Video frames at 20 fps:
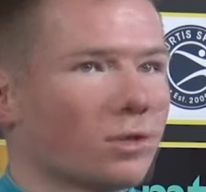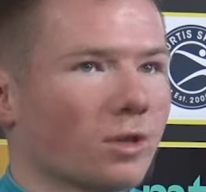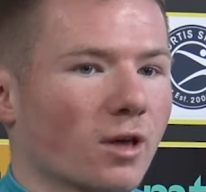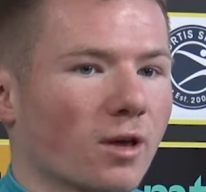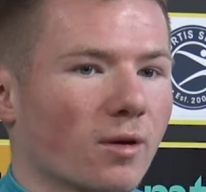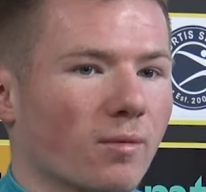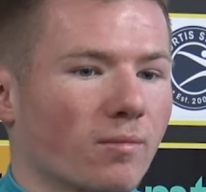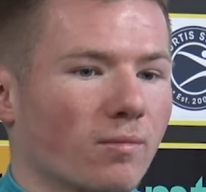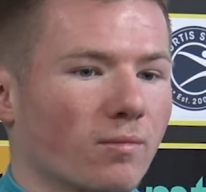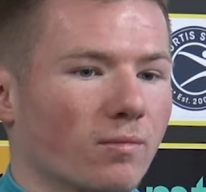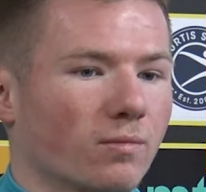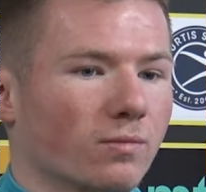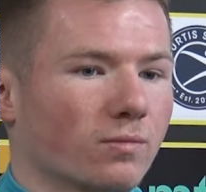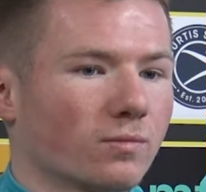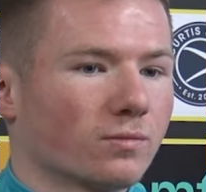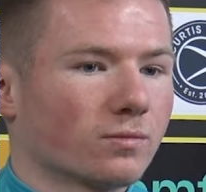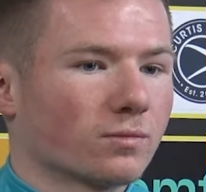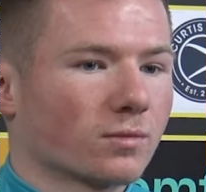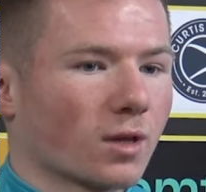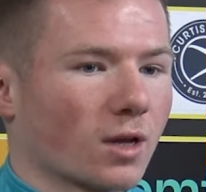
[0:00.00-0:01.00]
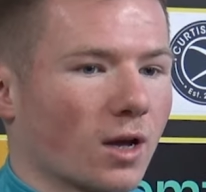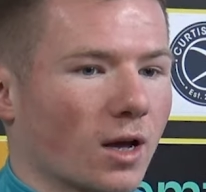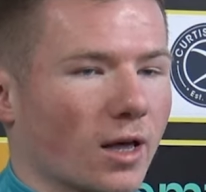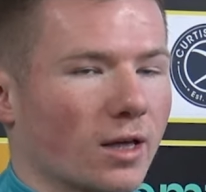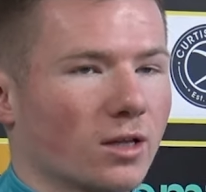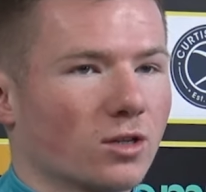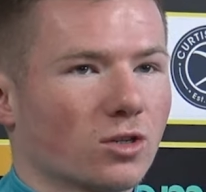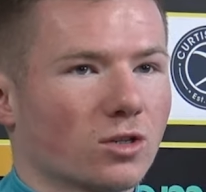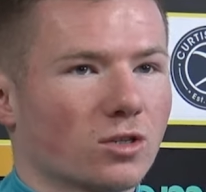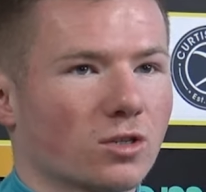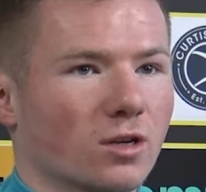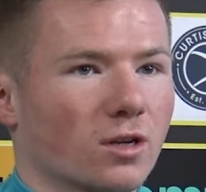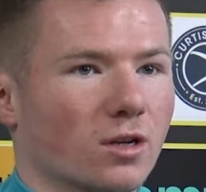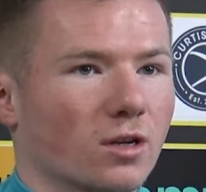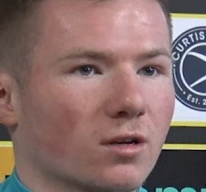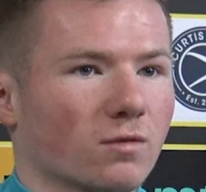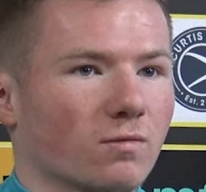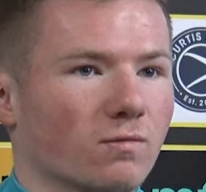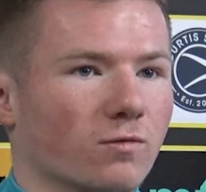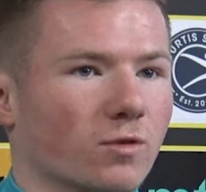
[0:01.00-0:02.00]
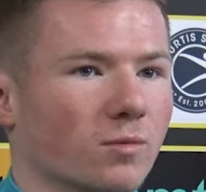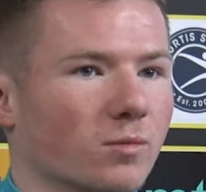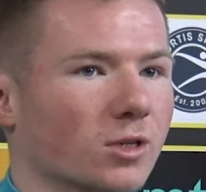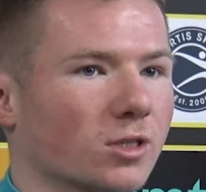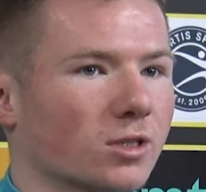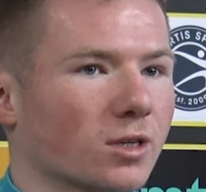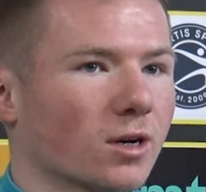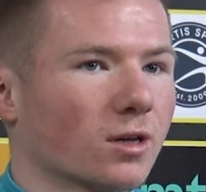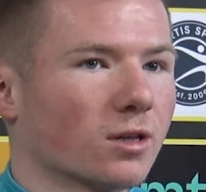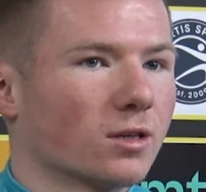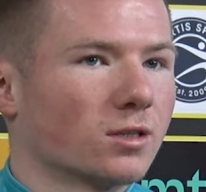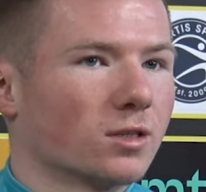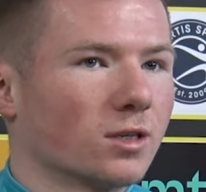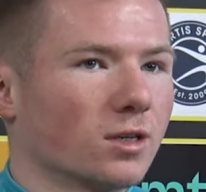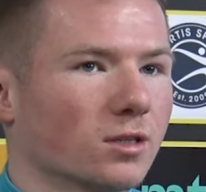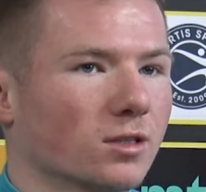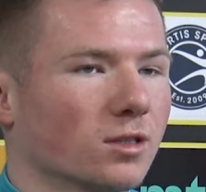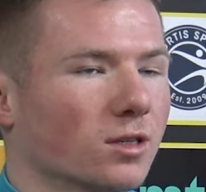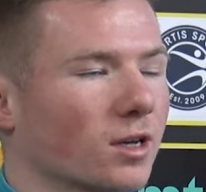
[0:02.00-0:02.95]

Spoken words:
I think just kind of from the start of the season,